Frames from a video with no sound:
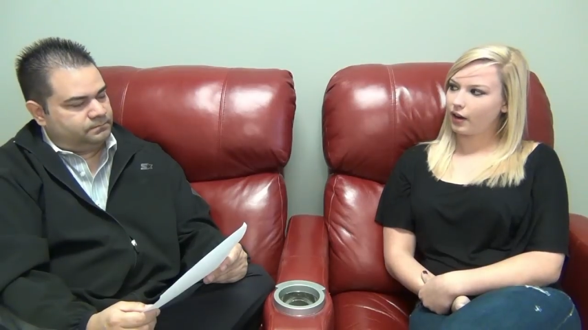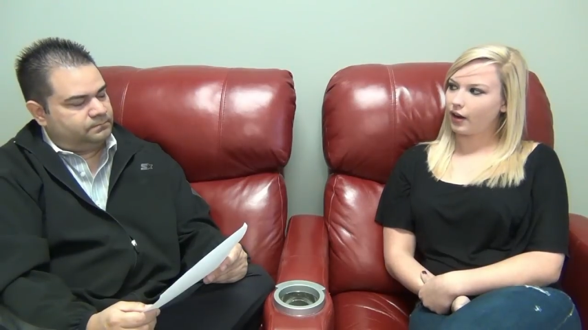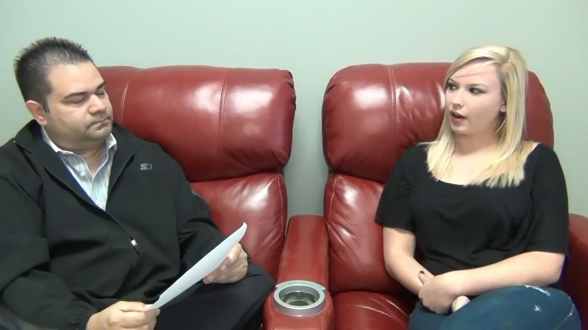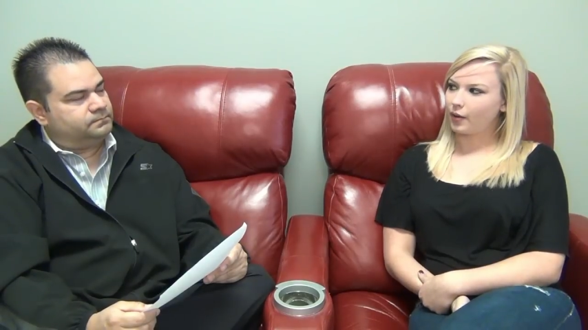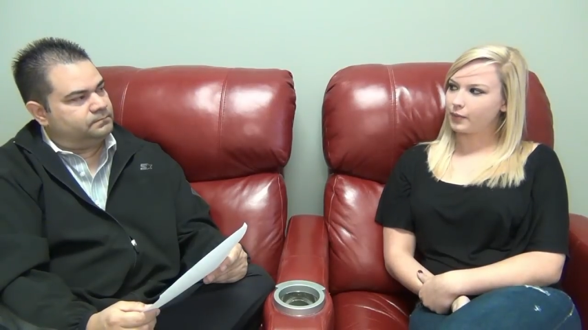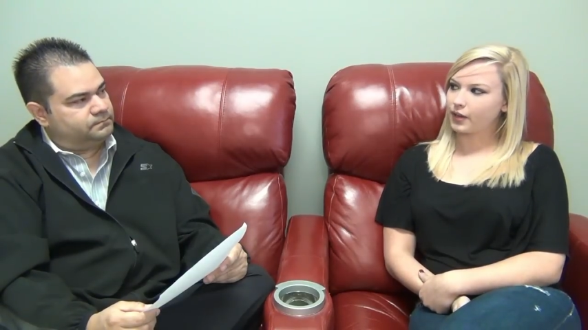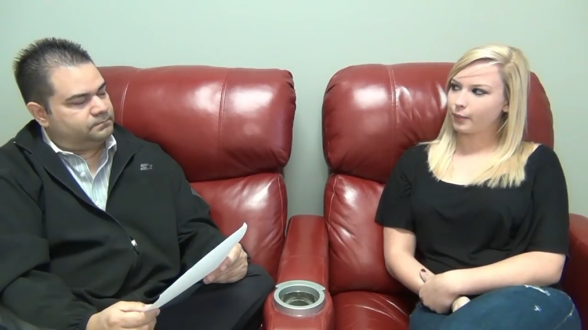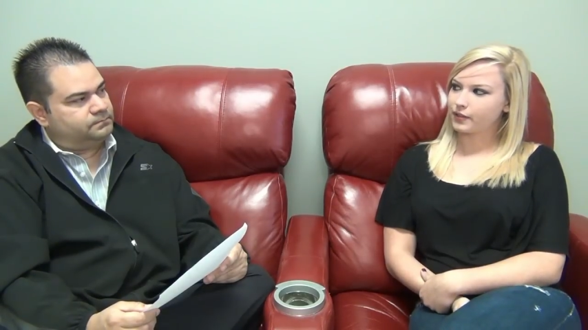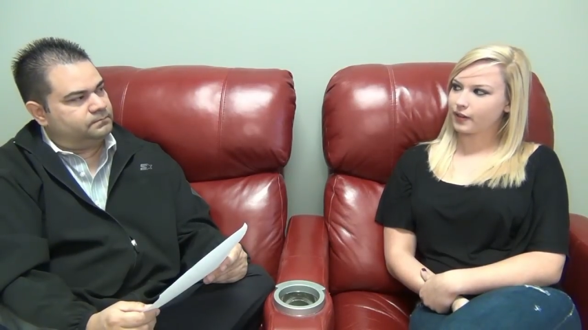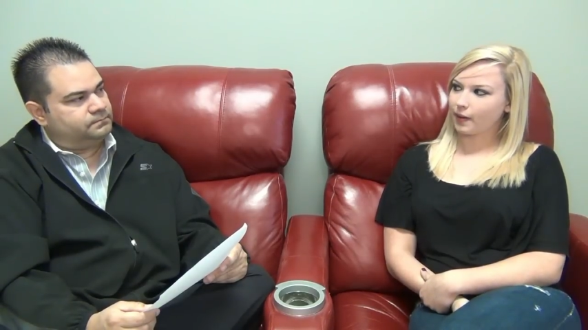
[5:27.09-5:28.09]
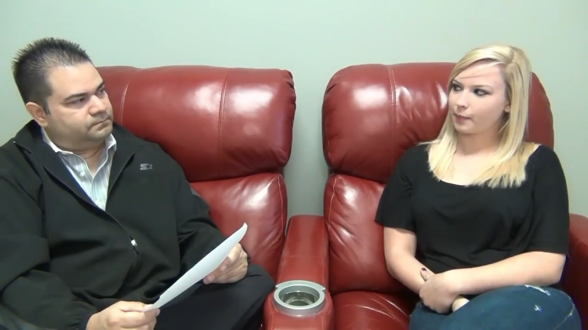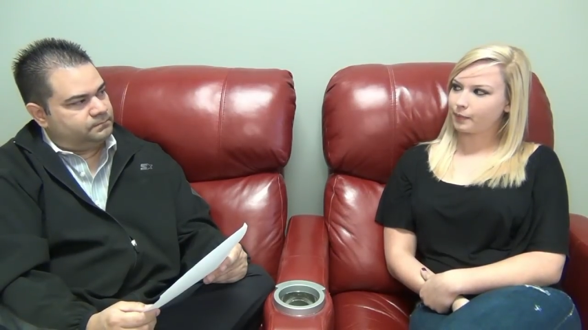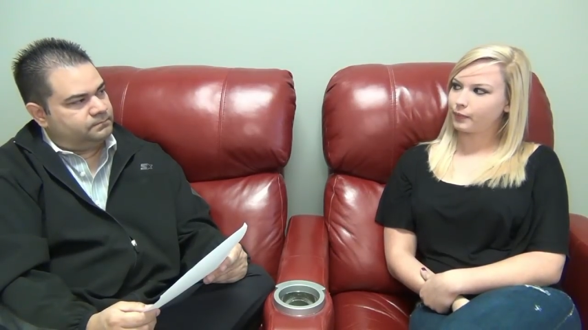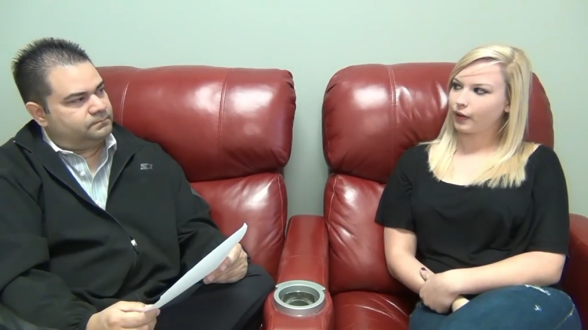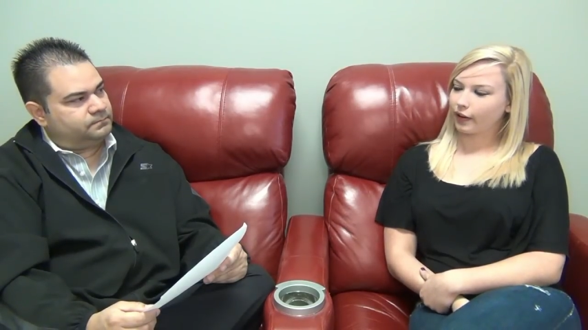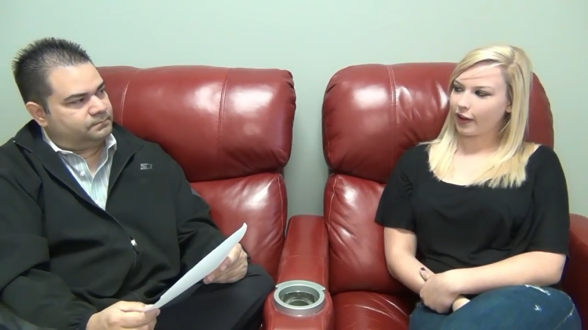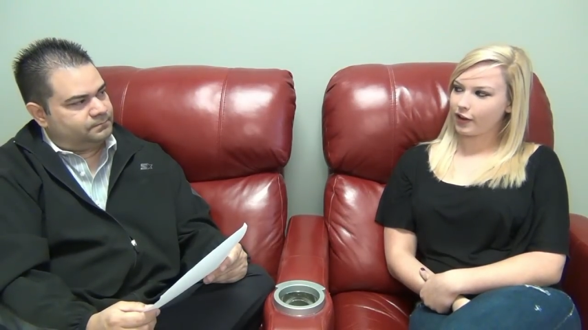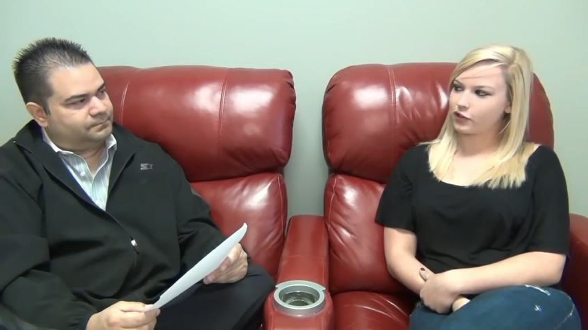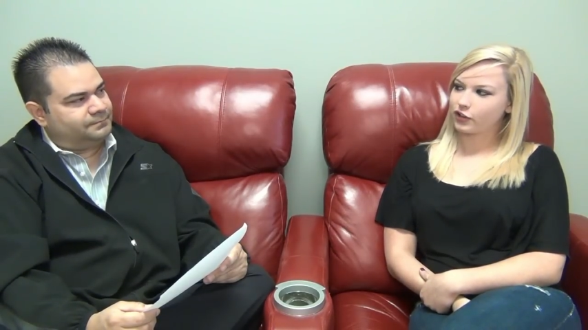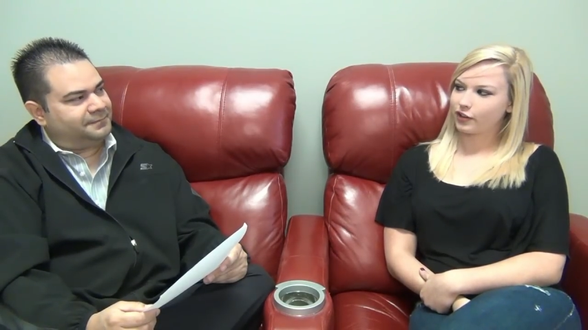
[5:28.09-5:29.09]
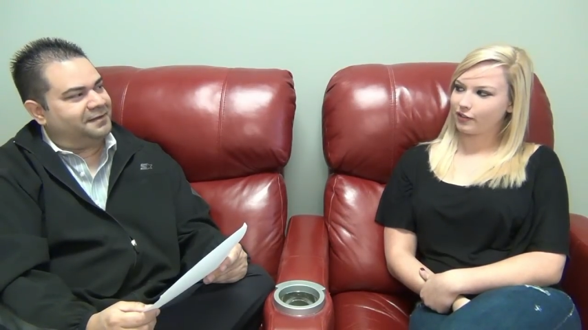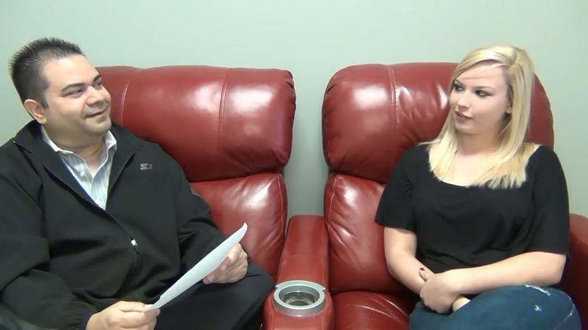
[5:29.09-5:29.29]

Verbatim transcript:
Speaker 1: dubstep on occasion.